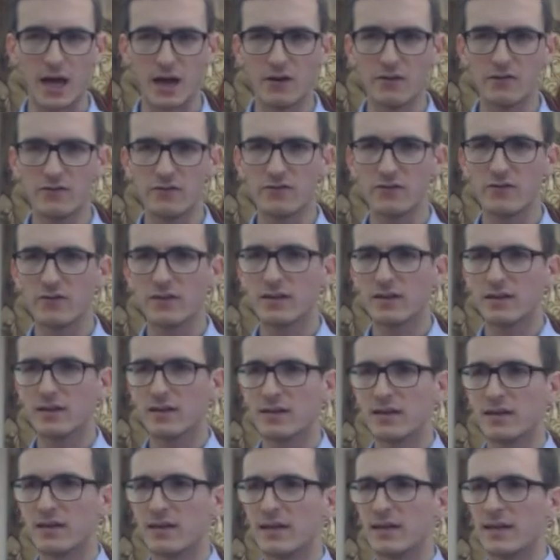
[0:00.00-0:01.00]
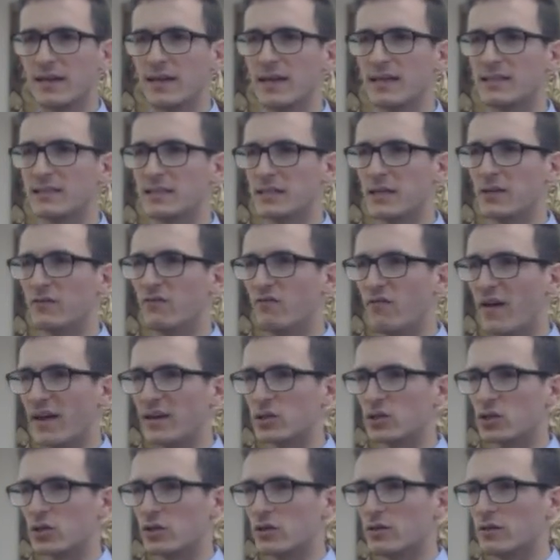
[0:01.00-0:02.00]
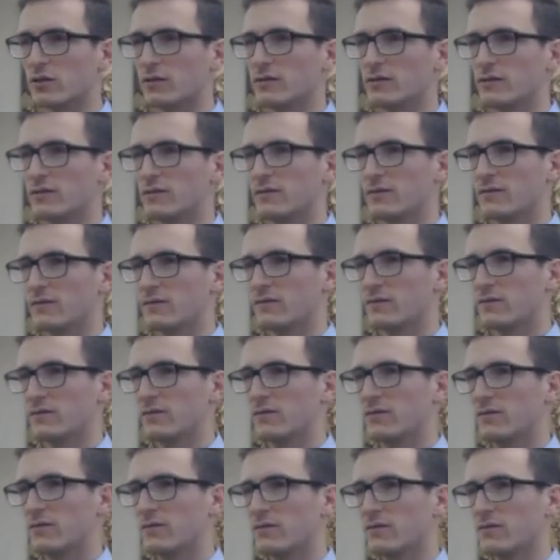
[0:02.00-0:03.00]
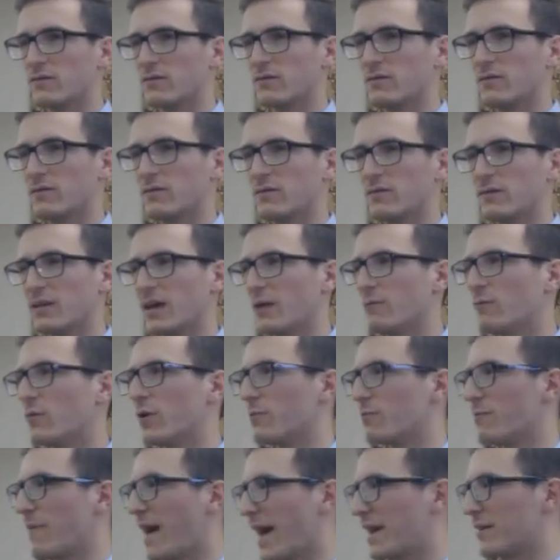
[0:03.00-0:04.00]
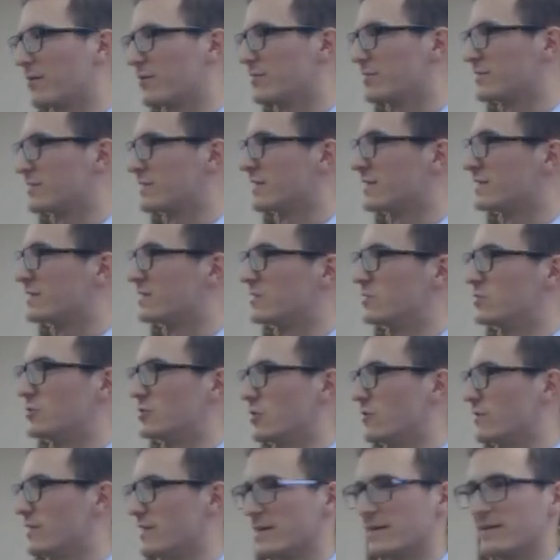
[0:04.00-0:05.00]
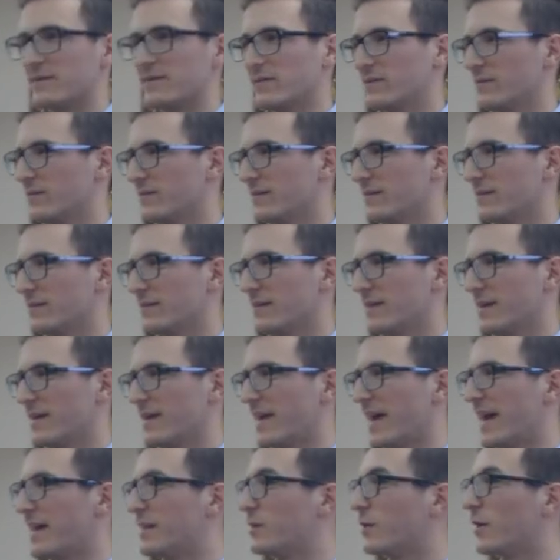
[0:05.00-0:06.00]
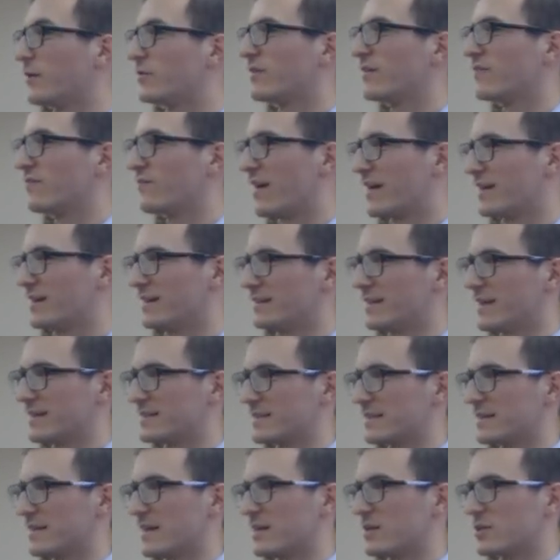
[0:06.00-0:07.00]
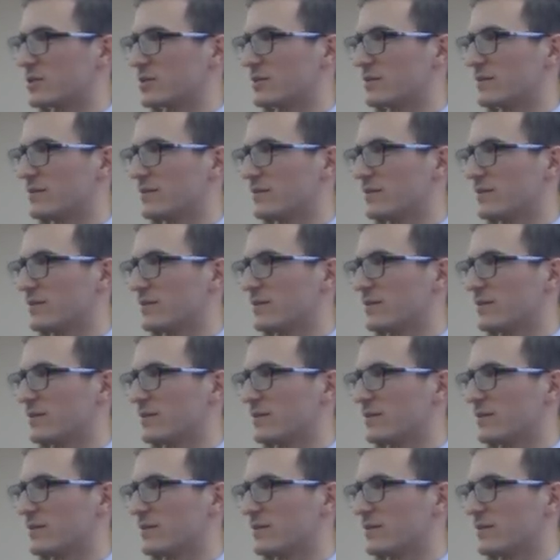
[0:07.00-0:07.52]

love is an adventure, and what matters is the journey and not the final destination.